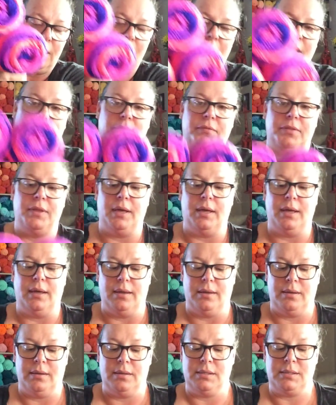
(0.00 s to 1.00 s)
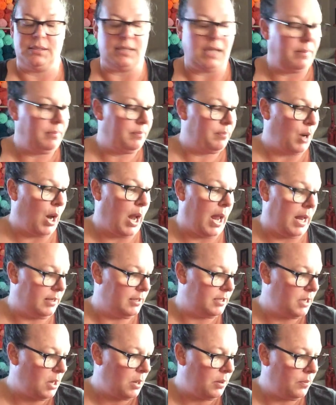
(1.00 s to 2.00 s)
of the same
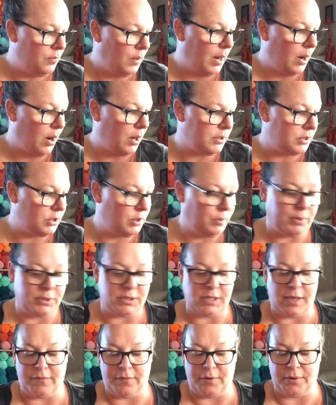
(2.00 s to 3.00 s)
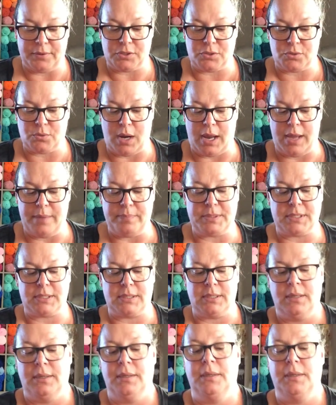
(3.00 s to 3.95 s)
brand, Red Heart Super Saver stripes.